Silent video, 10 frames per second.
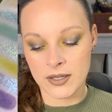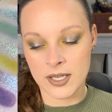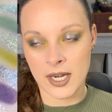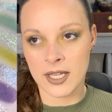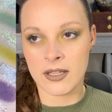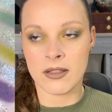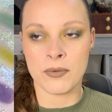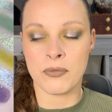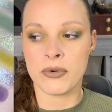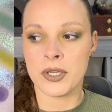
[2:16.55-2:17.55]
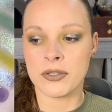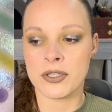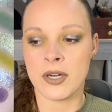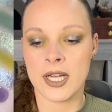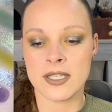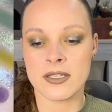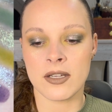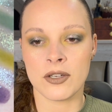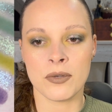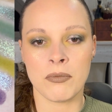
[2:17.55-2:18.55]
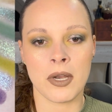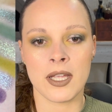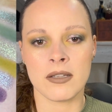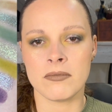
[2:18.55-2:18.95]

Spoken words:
like the pre-order has gone up like